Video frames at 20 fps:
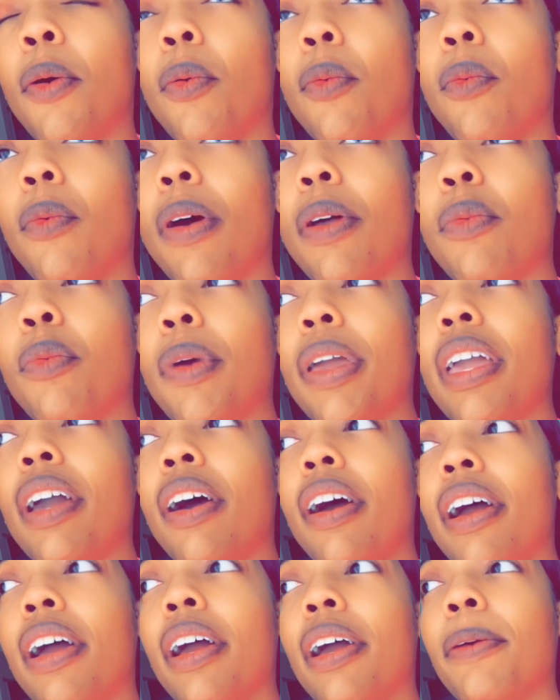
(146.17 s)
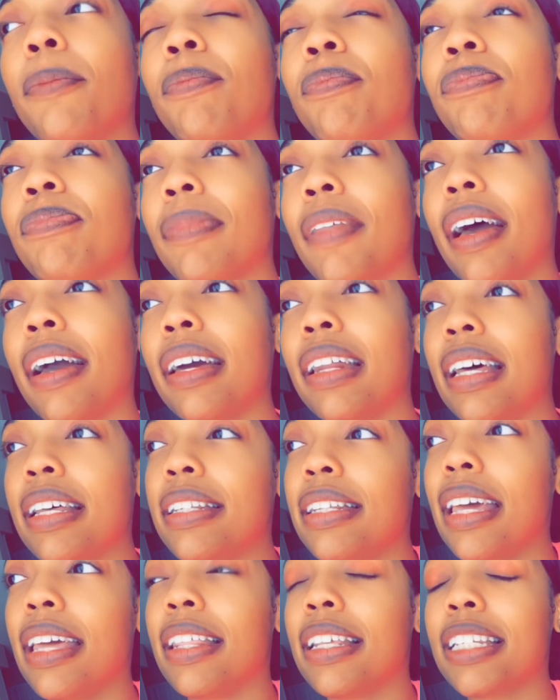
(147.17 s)
when we are how can i
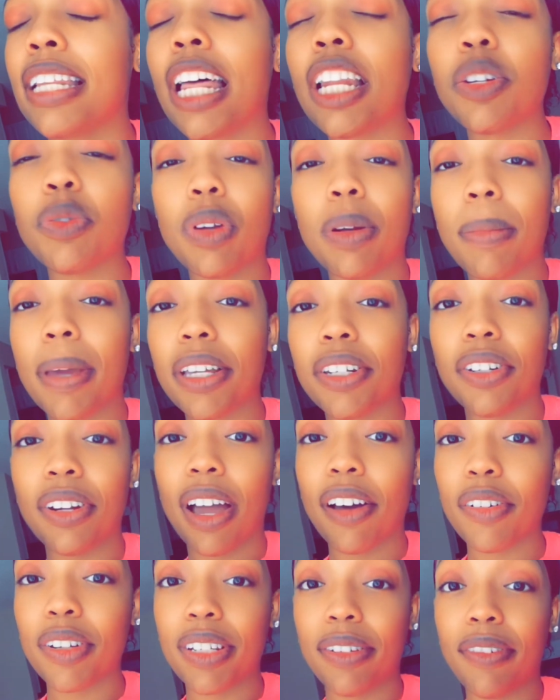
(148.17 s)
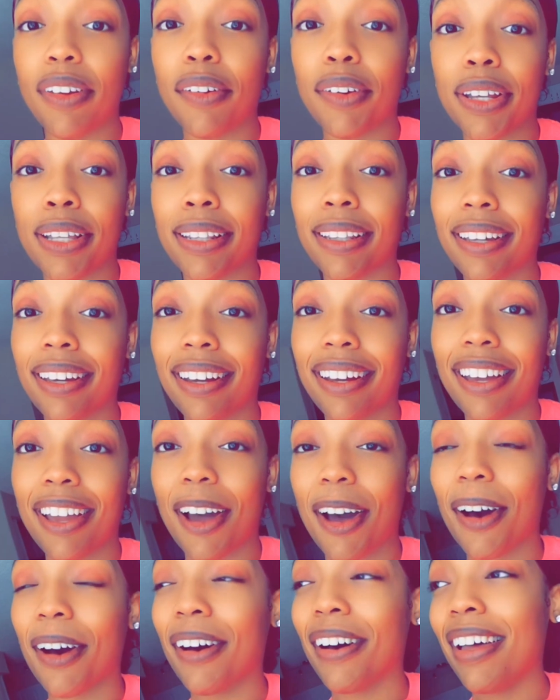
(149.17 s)
say this and i just want to make sure i was very clear
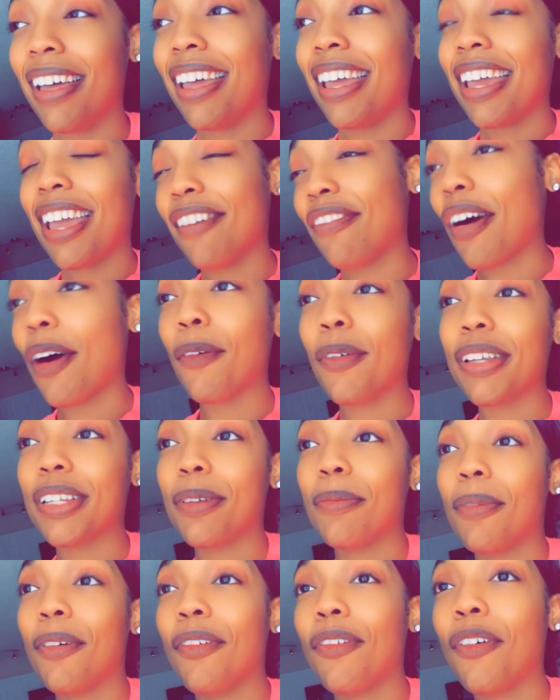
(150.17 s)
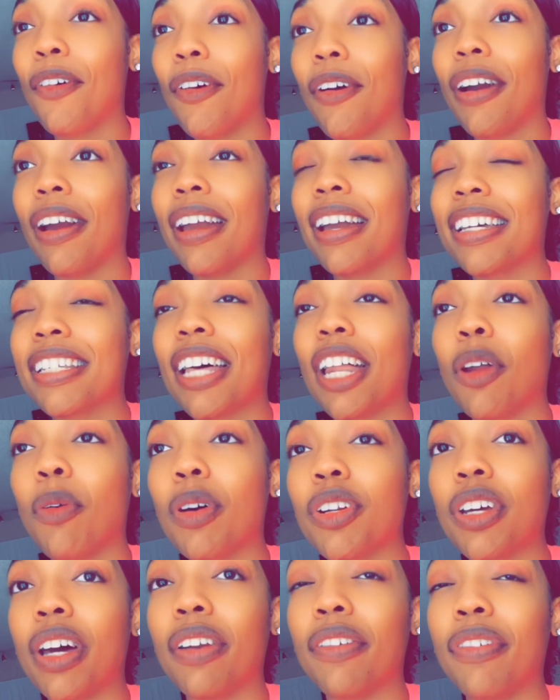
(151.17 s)
y'all if i wasn't before because i don't
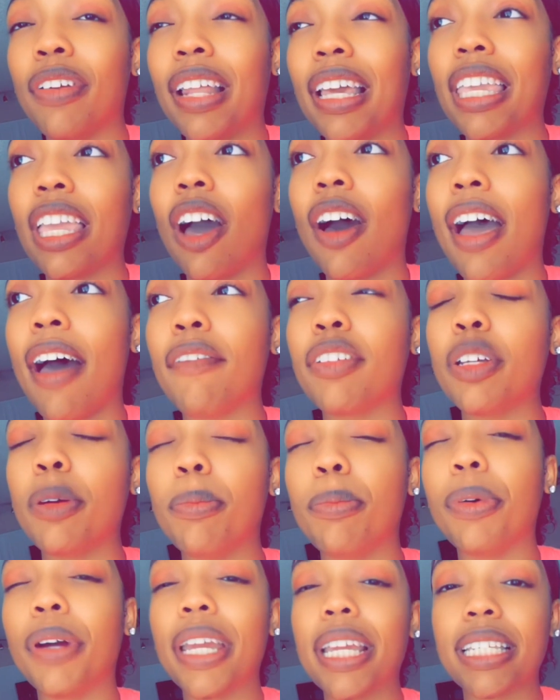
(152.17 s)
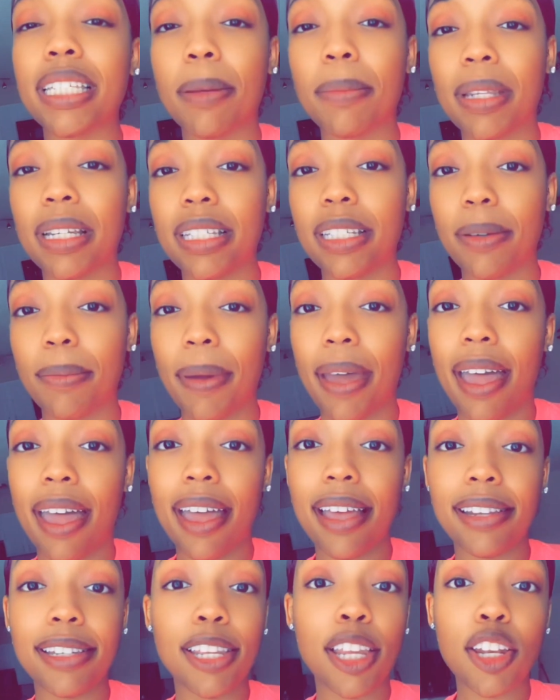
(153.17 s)
want y'all to feel like y'all have to bring something to
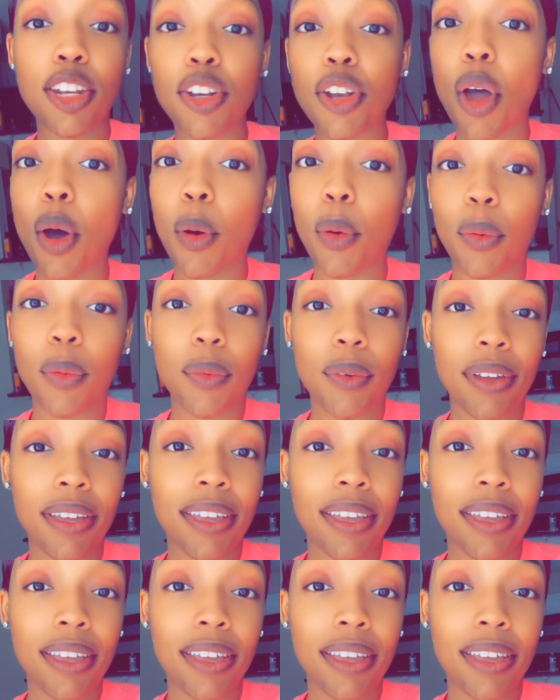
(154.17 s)
pass no